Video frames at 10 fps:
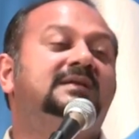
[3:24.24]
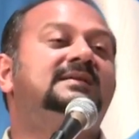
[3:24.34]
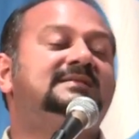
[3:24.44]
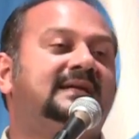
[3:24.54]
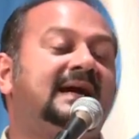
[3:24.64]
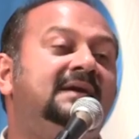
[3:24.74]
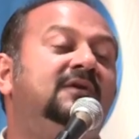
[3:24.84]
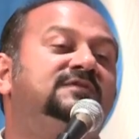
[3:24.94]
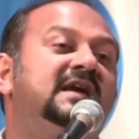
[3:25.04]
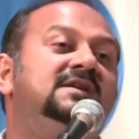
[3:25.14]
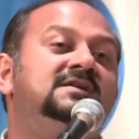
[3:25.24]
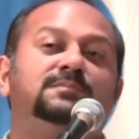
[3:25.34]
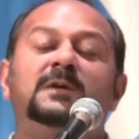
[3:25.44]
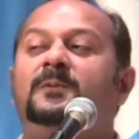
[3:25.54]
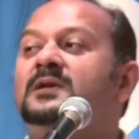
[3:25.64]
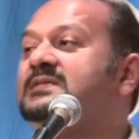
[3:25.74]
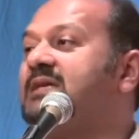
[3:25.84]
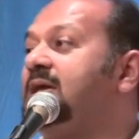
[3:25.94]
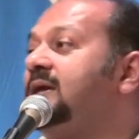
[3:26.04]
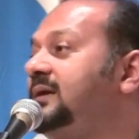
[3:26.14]
This is the kind of change people
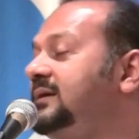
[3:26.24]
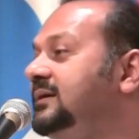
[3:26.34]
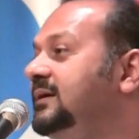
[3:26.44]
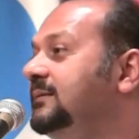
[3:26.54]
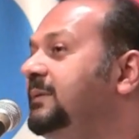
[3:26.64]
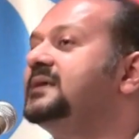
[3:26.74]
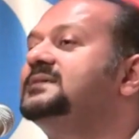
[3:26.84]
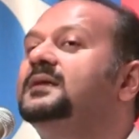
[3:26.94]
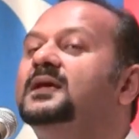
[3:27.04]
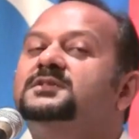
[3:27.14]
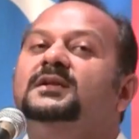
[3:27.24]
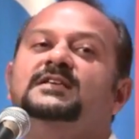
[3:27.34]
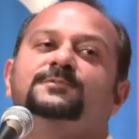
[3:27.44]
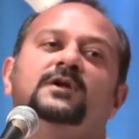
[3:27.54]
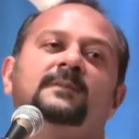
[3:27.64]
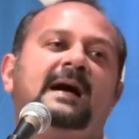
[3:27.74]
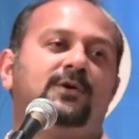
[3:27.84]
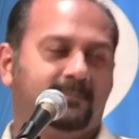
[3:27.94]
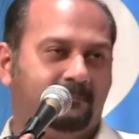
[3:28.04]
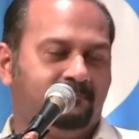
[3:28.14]
say Barisan Nasional has brought
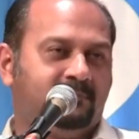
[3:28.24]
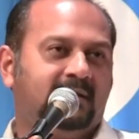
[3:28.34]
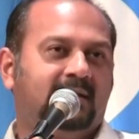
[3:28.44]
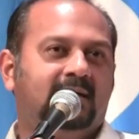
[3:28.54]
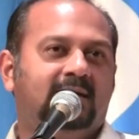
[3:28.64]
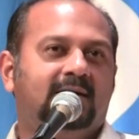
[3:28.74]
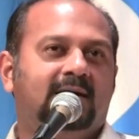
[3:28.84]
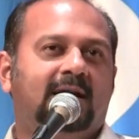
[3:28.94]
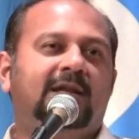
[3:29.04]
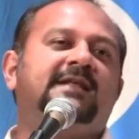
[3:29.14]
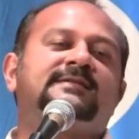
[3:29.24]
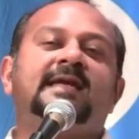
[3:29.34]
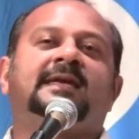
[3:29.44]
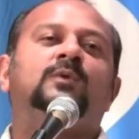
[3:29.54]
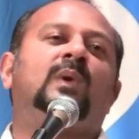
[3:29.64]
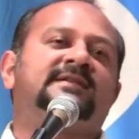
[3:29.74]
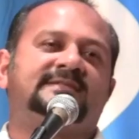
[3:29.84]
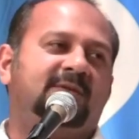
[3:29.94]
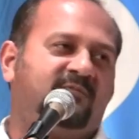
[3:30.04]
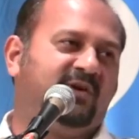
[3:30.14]
about. Now let us take it one
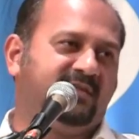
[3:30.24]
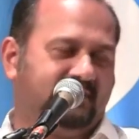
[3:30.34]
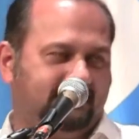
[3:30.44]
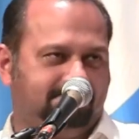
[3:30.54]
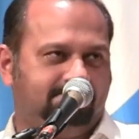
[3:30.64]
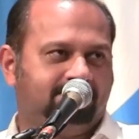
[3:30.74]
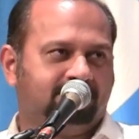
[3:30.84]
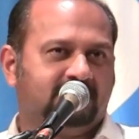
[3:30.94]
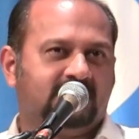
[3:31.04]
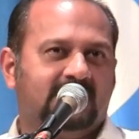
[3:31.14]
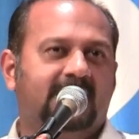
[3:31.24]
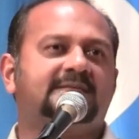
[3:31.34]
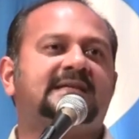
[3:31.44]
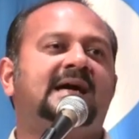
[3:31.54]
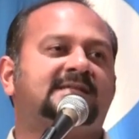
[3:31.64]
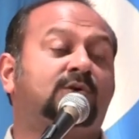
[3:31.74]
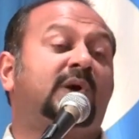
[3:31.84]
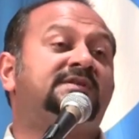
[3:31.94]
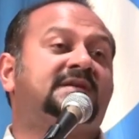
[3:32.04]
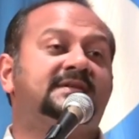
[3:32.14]
step further. Let us ask
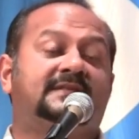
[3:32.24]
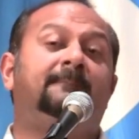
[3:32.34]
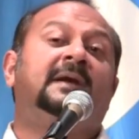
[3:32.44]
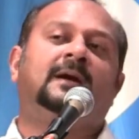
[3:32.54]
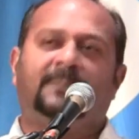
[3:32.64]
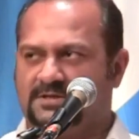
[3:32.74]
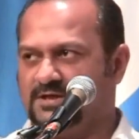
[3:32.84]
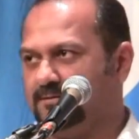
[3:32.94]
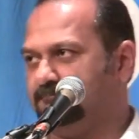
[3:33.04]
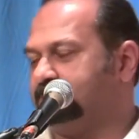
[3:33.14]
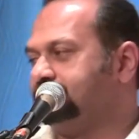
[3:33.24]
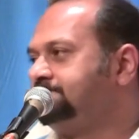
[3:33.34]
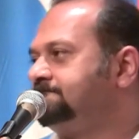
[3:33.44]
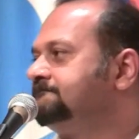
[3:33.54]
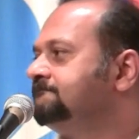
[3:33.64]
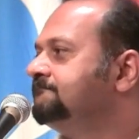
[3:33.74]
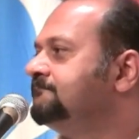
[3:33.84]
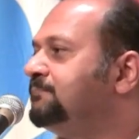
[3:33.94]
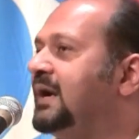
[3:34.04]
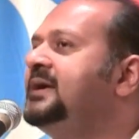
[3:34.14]
questions, the bigger picture.
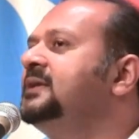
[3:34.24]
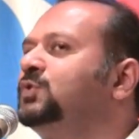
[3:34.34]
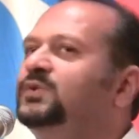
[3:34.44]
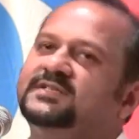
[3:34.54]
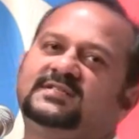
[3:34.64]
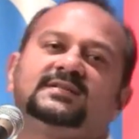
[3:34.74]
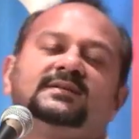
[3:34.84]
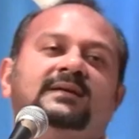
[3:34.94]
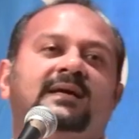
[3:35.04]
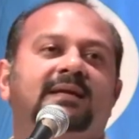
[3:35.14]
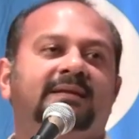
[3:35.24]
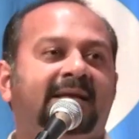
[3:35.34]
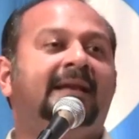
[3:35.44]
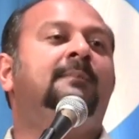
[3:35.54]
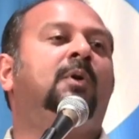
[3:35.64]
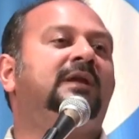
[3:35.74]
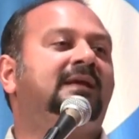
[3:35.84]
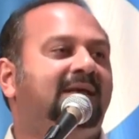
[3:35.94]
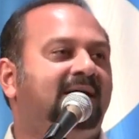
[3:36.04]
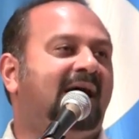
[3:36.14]
Prior to this, did
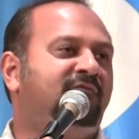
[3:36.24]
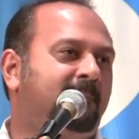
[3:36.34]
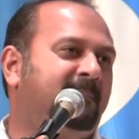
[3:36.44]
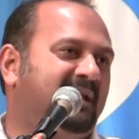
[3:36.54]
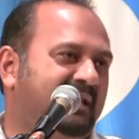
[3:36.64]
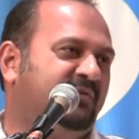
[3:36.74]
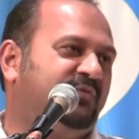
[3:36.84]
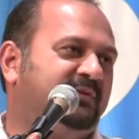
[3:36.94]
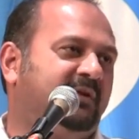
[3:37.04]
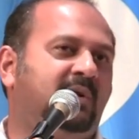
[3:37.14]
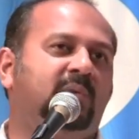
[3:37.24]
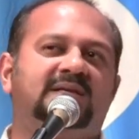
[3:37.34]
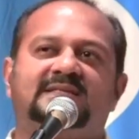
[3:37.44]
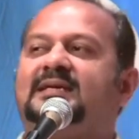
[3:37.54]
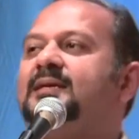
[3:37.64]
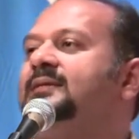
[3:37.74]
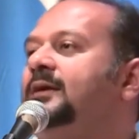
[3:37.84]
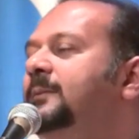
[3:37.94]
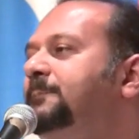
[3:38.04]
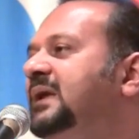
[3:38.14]
anybody here ever believe that we will see
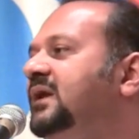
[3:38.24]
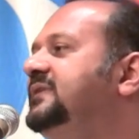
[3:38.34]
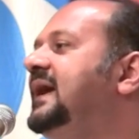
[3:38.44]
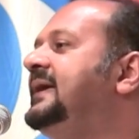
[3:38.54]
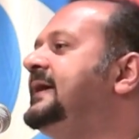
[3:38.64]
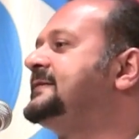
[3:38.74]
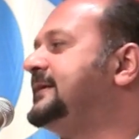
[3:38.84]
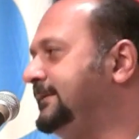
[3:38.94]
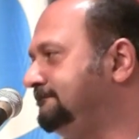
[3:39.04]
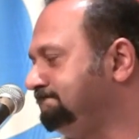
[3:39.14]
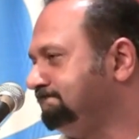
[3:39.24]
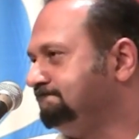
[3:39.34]
the repeal of the ISA?